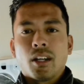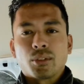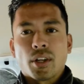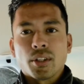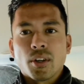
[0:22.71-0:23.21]
I'll
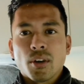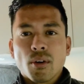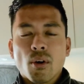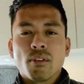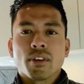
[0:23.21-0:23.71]
try to
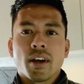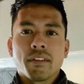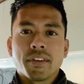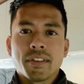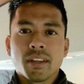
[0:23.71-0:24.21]
go over
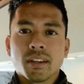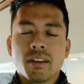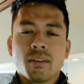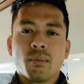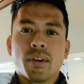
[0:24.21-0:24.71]
everything
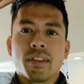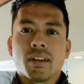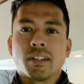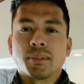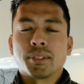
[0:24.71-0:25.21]
with
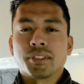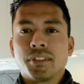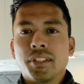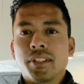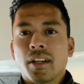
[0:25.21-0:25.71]
as much
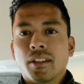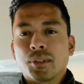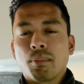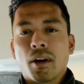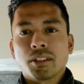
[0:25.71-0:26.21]
detail
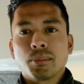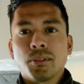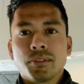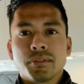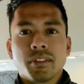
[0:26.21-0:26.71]
as
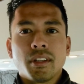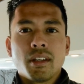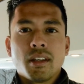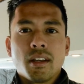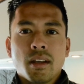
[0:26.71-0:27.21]
possible,
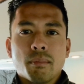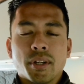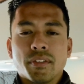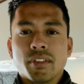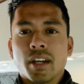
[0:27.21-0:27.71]

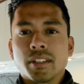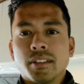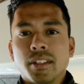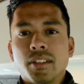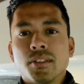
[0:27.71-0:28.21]
but if you guys
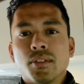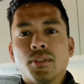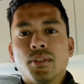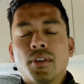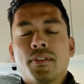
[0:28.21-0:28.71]
need
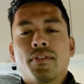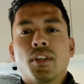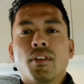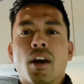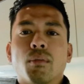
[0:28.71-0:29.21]
to
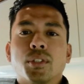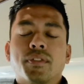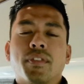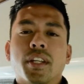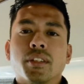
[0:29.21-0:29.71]
figure out which
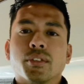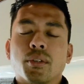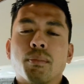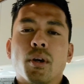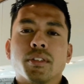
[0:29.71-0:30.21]
fittings or
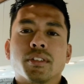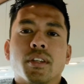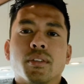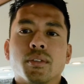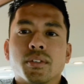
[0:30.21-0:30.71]
components I
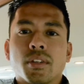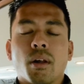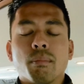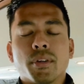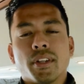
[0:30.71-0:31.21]
used,
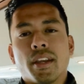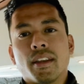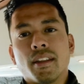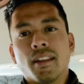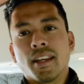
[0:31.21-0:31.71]
I'll put
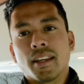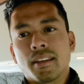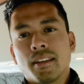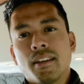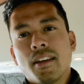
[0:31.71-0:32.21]
a link
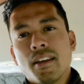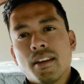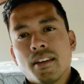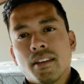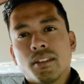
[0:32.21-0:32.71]

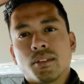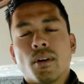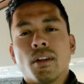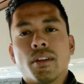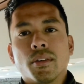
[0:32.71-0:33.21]
to
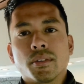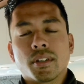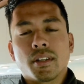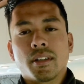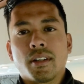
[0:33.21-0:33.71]
all those
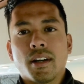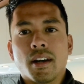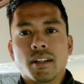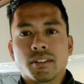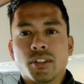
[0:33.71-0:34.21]

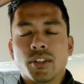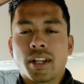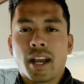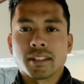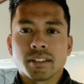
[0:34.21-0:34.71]
uh, so you can
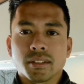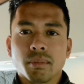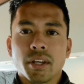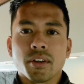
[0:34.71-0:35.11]
access them